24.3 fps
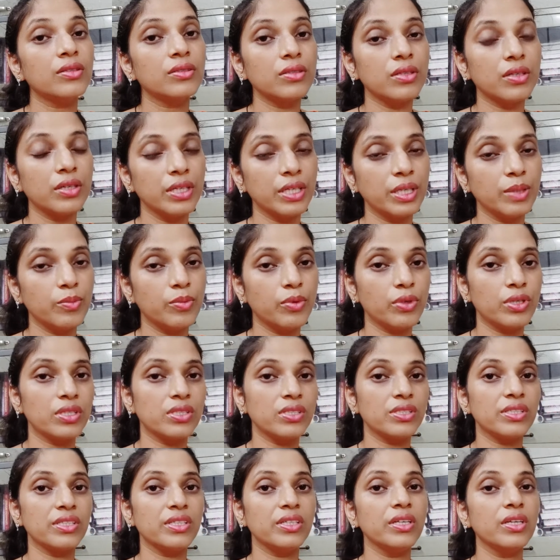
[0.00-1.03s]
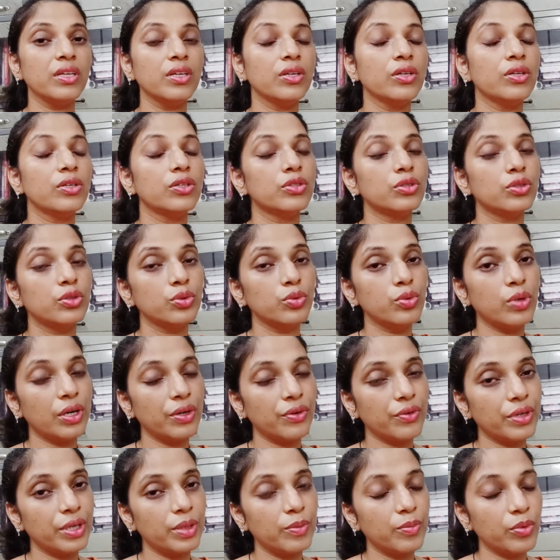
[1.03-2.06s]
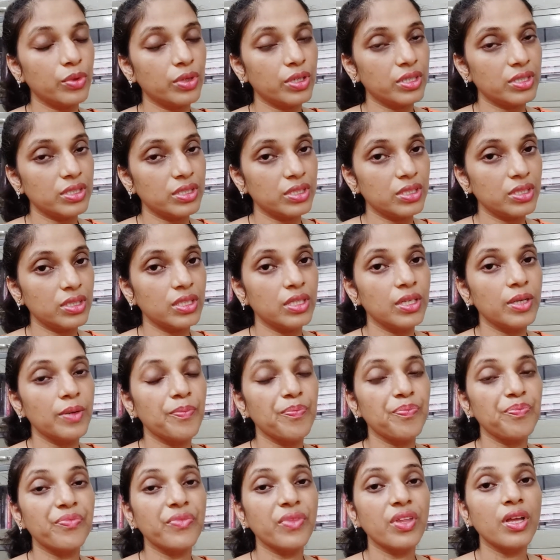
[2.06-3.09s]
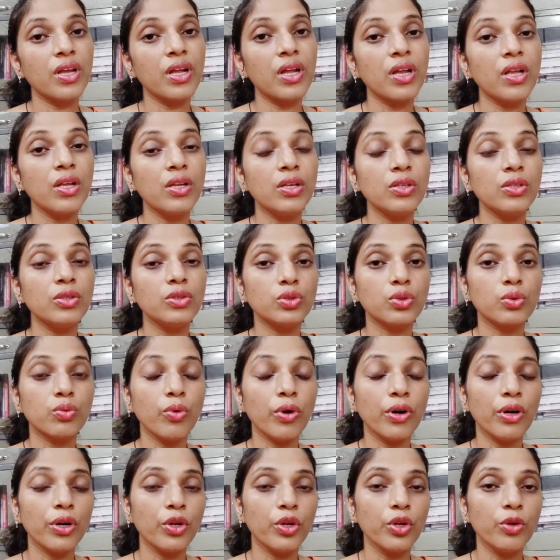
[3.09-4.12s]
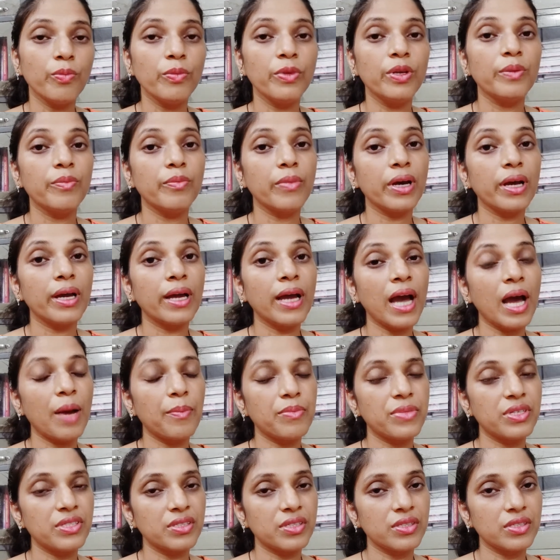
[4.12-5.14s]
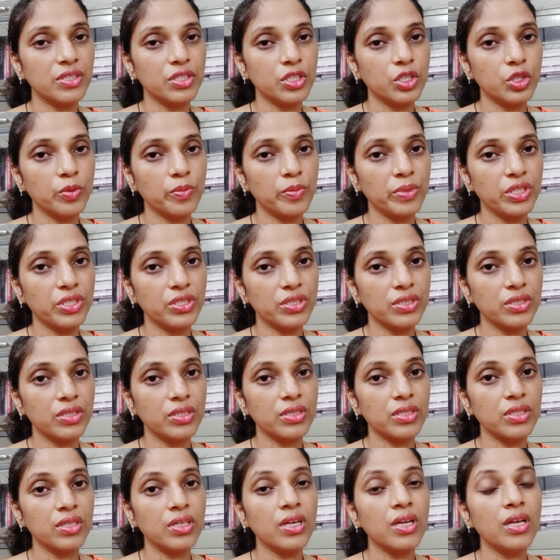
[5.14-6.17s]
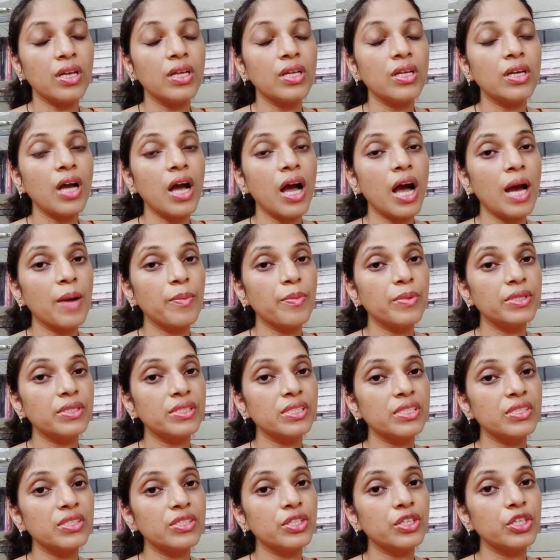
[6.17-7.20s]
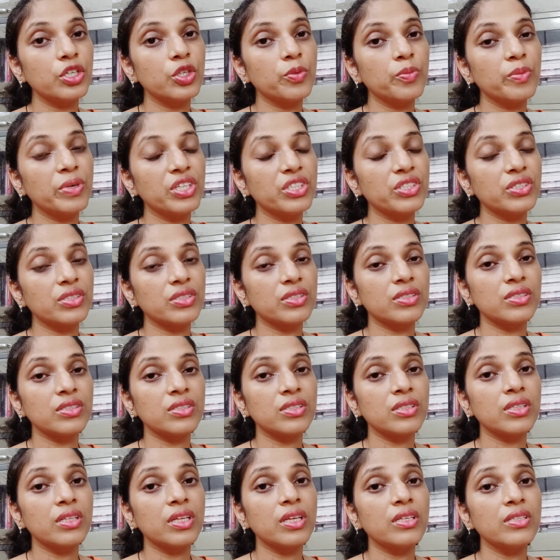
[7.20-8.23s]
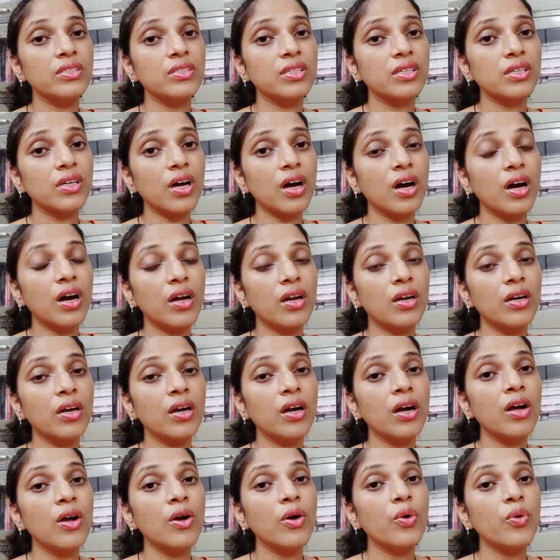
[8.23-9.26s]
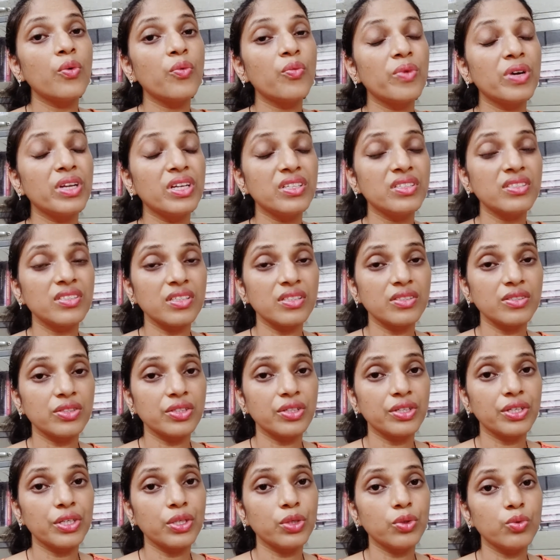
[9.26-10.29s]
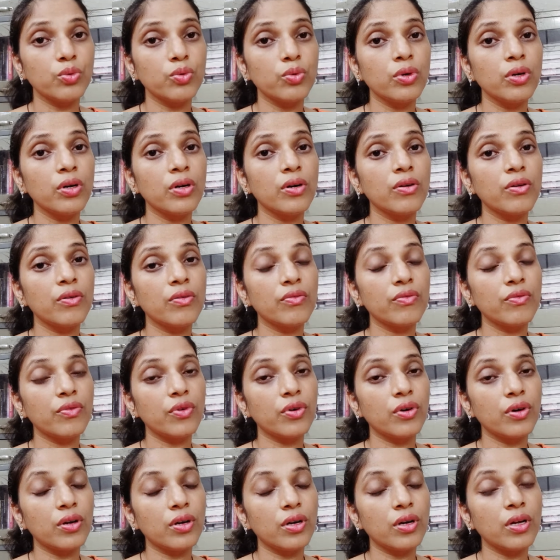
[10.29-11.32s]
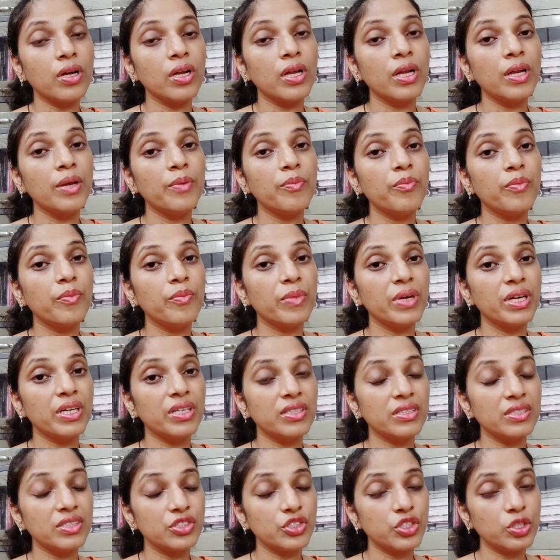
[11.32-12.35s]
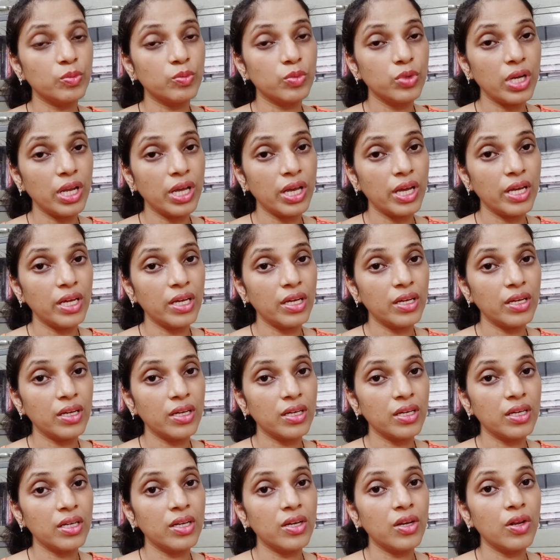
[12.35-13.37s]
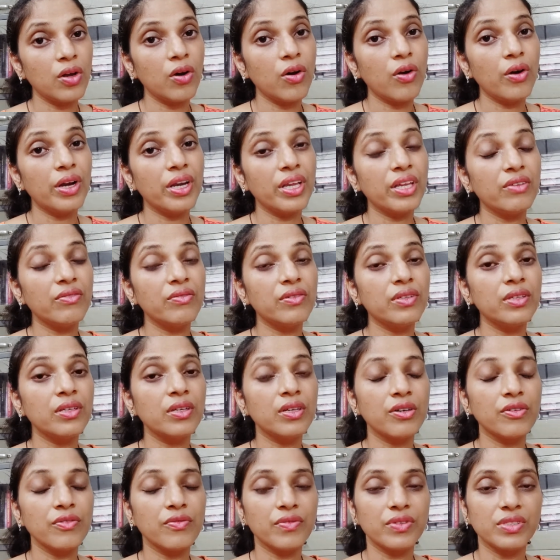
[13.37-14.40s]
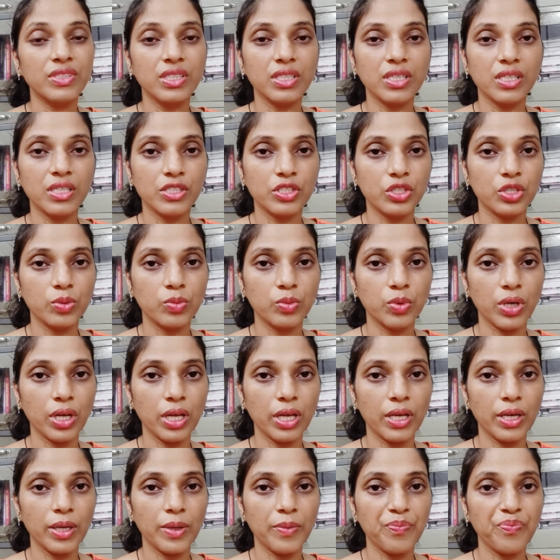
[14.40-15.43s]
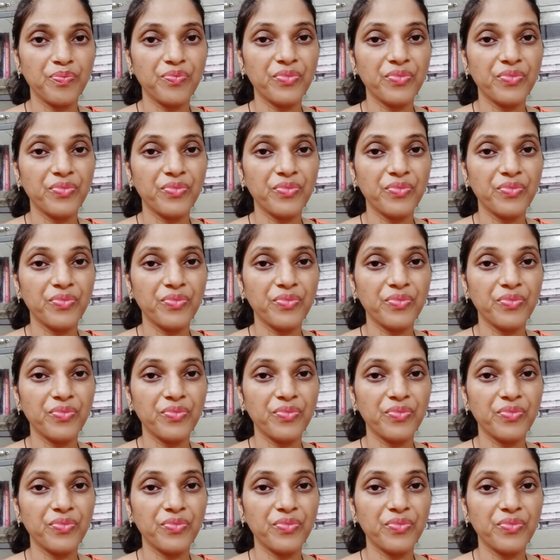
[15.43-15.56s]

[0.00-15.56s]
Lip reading: 30 potency, 200 potency. So what do you mean by hypersensitive patient? Hypersensitive patients, these are very sensitive for mental stimuli or even physical stimuli.